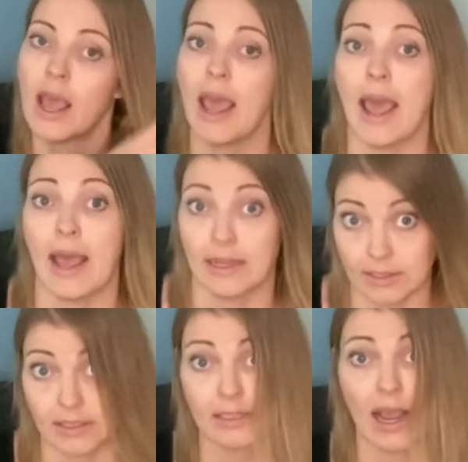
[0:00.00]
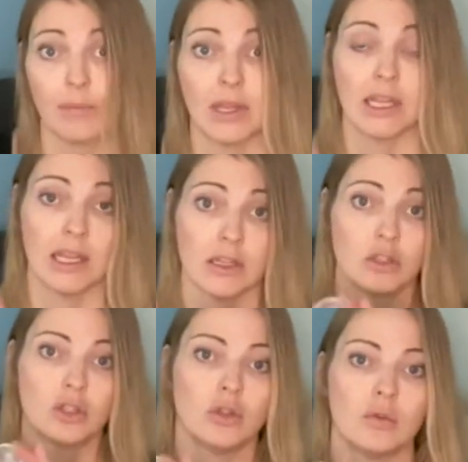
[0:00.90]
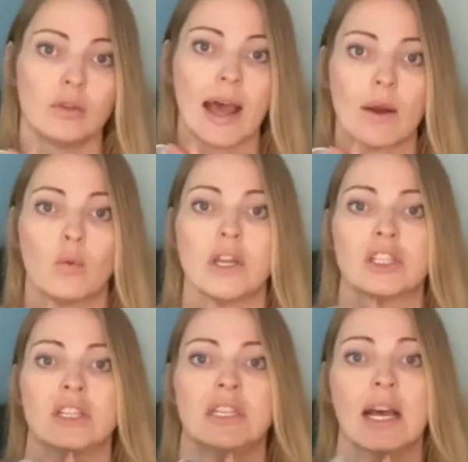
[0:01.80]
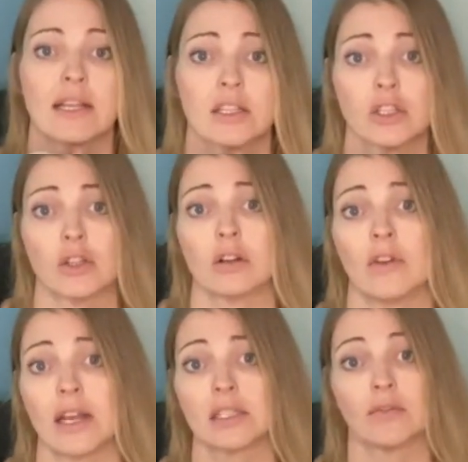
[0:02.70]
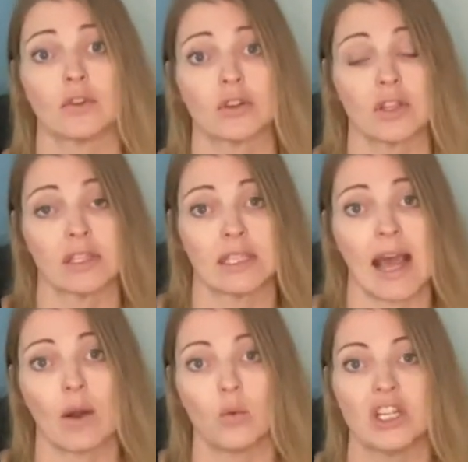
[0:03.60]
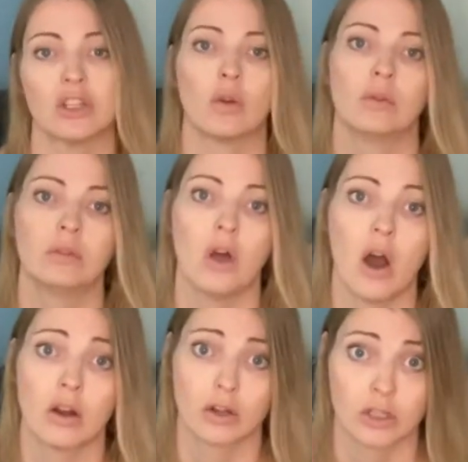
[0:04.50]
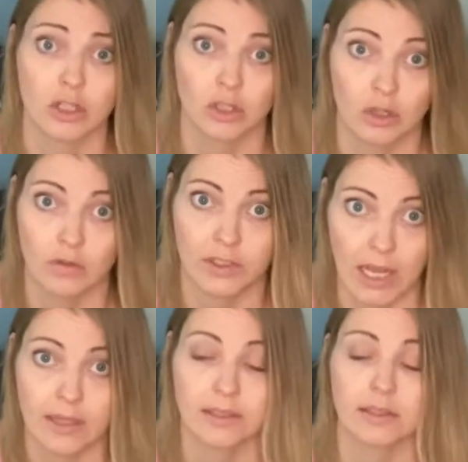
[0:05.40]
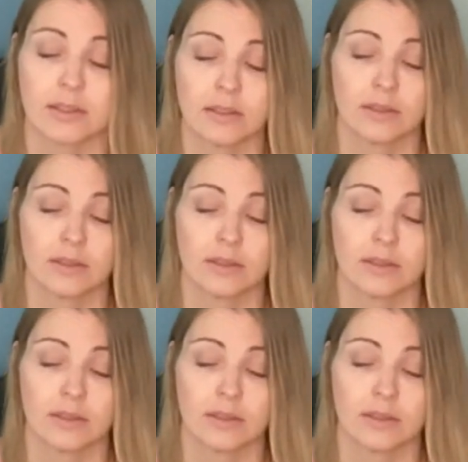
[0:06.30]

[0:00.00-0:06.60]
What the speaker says: and stepping into that which does serve us versus that which no longer serves us.